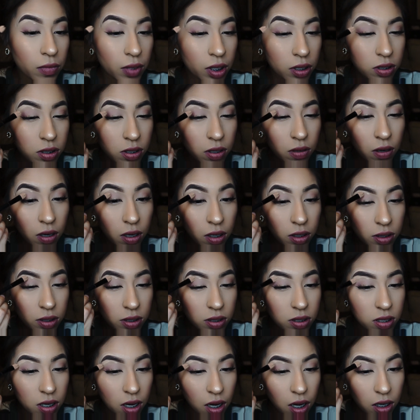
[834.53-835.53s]
It's so hard
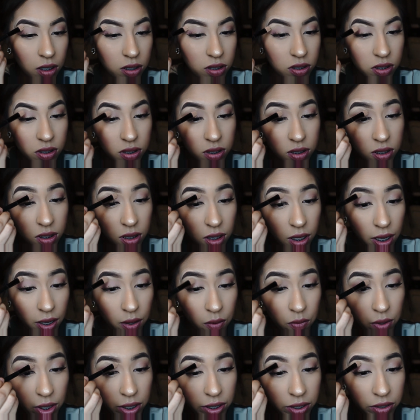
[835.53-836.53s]
to talk
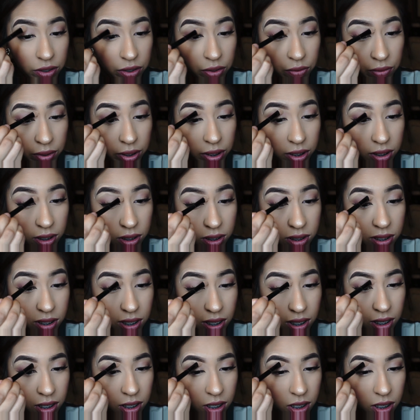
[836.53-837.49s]
like while you're doing this.